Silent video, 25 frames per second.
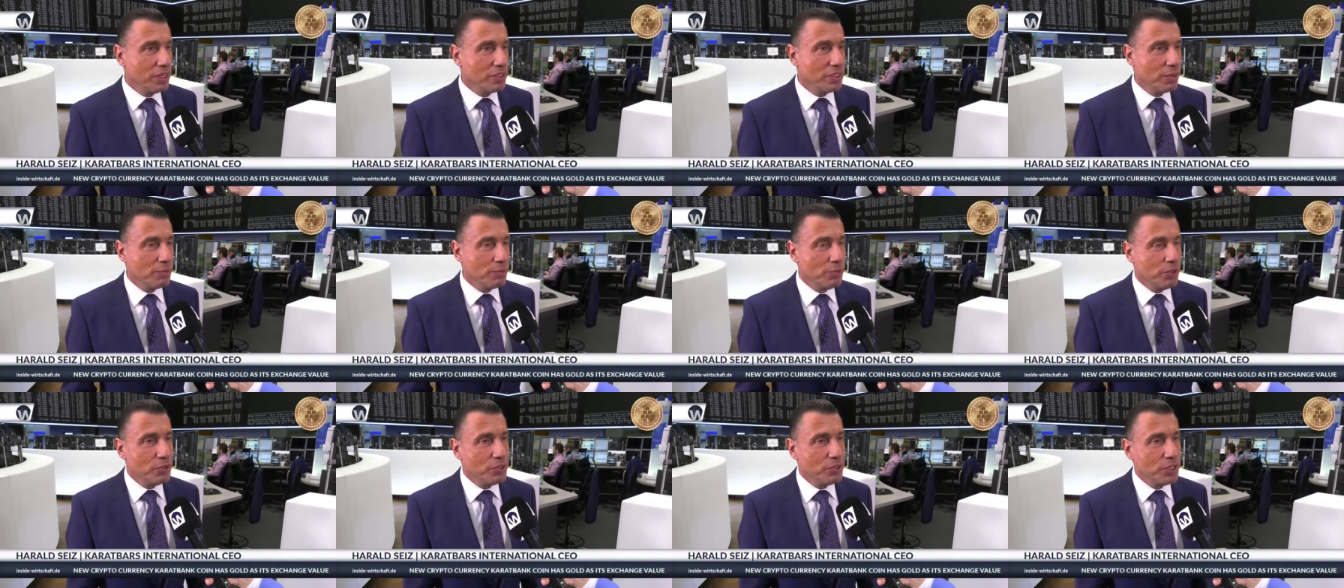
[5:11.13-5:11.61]

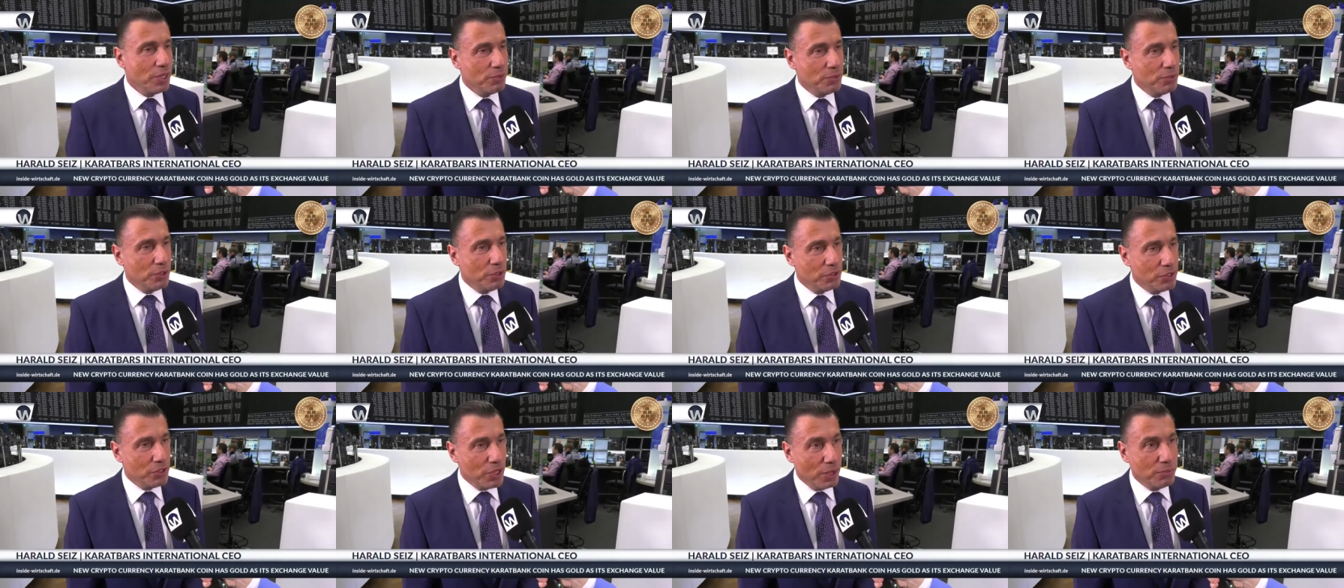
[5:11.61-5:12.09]

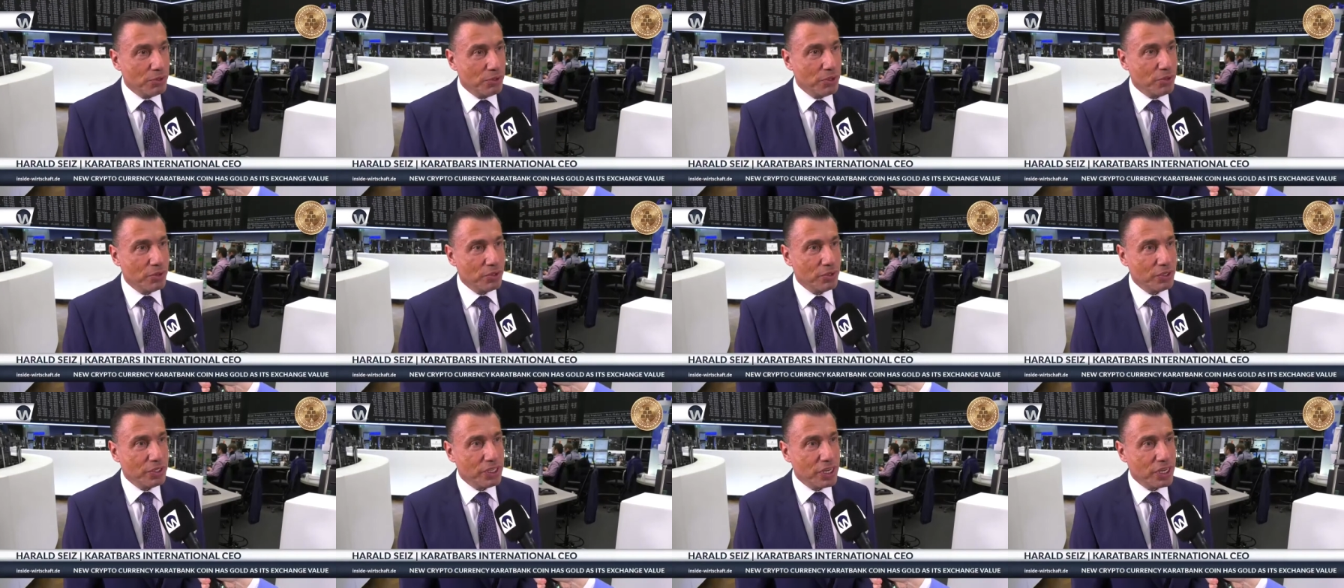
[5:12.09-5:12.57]

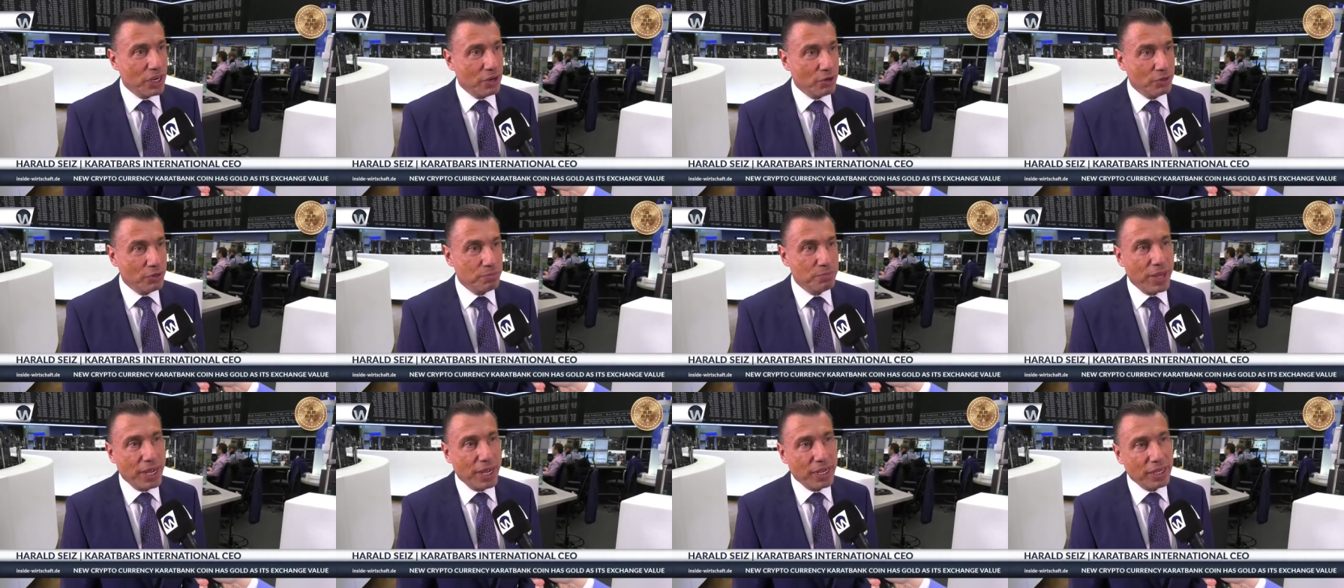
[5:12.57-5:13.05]

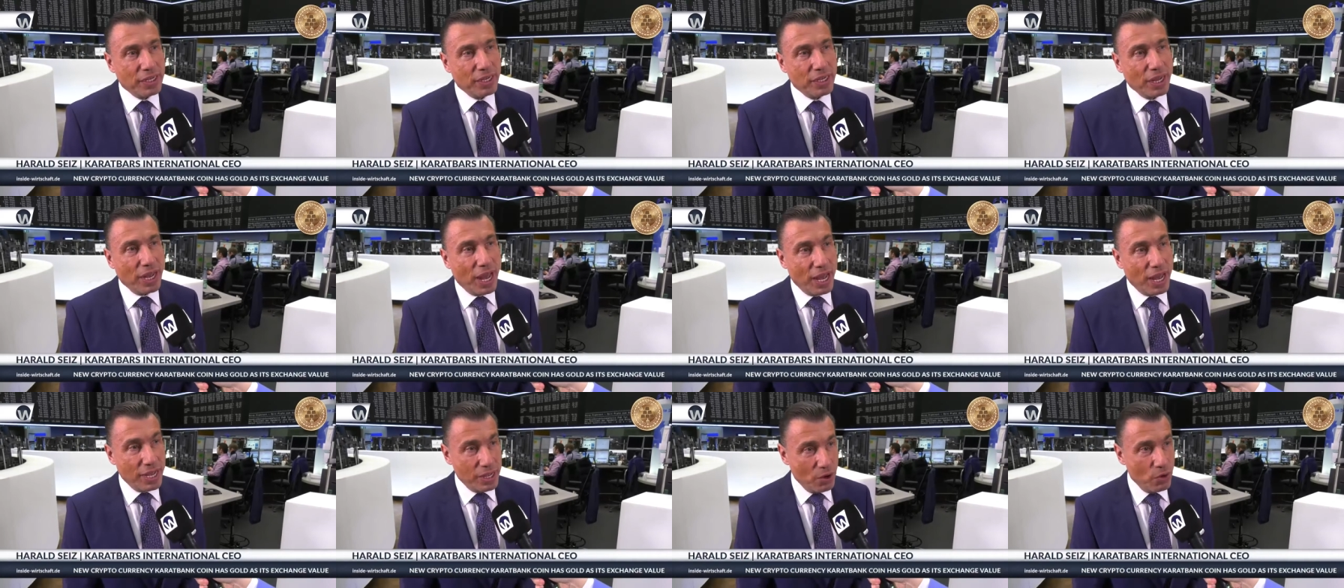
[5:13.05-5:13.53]

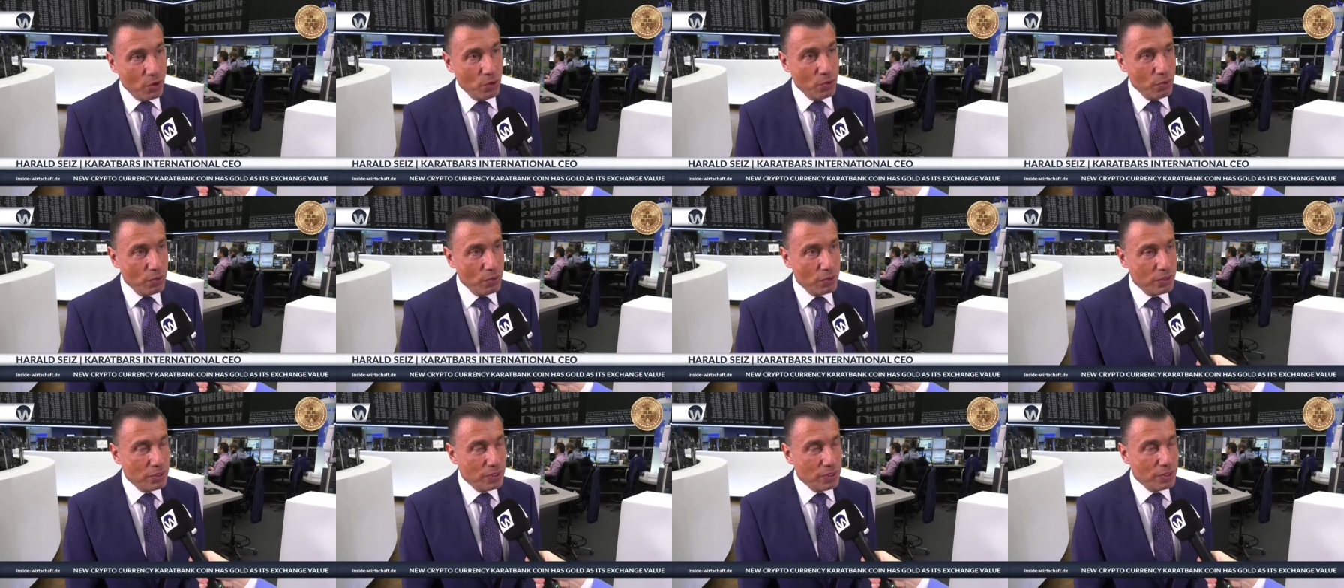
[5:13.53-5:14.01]

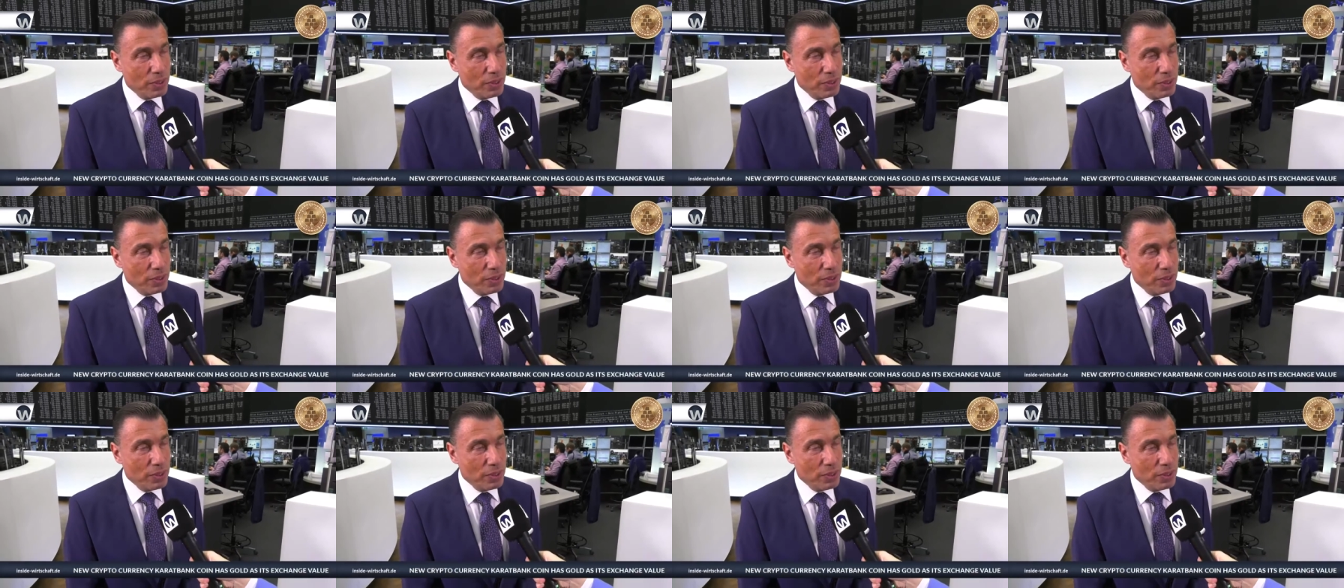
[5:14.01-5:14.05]
www.karatbank.io,